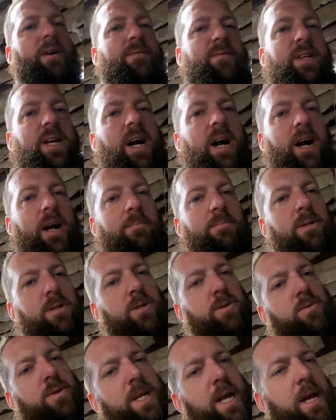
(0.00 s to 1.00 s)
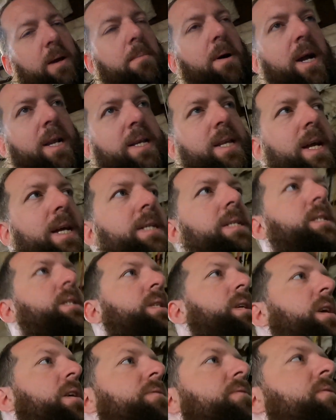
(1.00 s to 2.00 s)
have time to do day-by-day
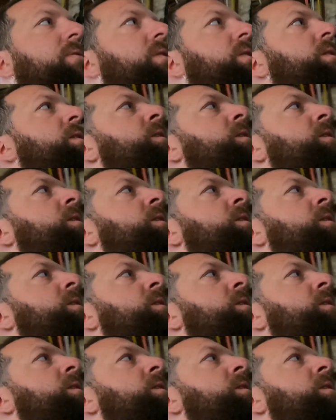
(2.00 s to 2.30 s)
stuff.